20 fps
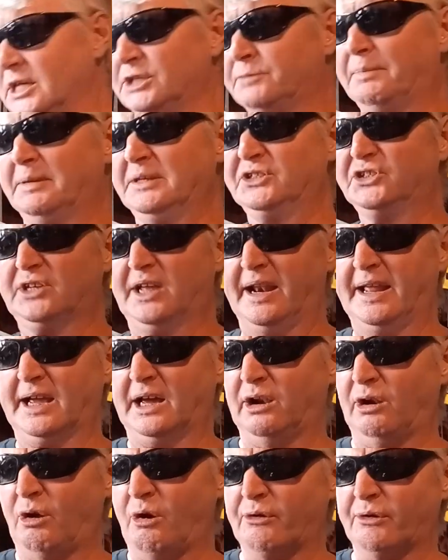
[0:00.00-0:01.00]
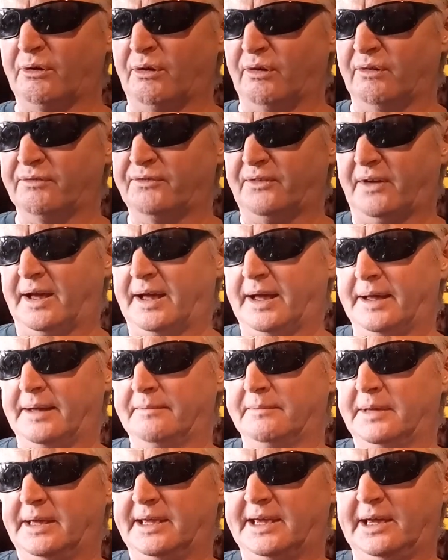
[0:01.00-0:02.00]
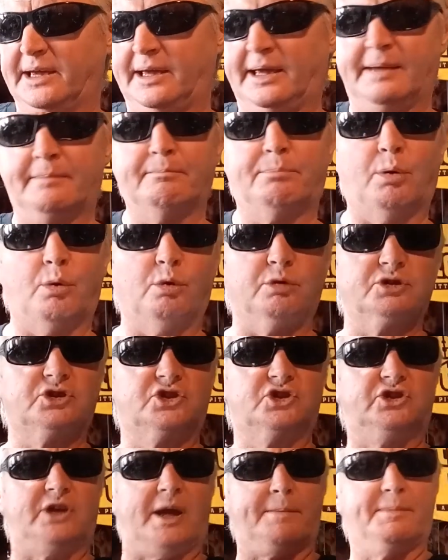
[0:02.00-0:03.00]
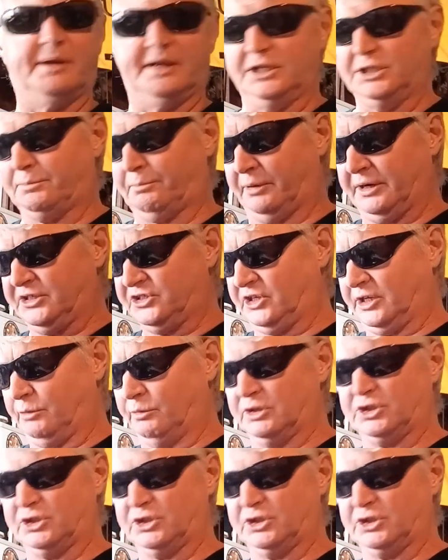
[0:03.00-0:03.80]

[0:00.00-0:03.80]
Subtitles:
He's been selling a lot of. He imports Japanese pressing,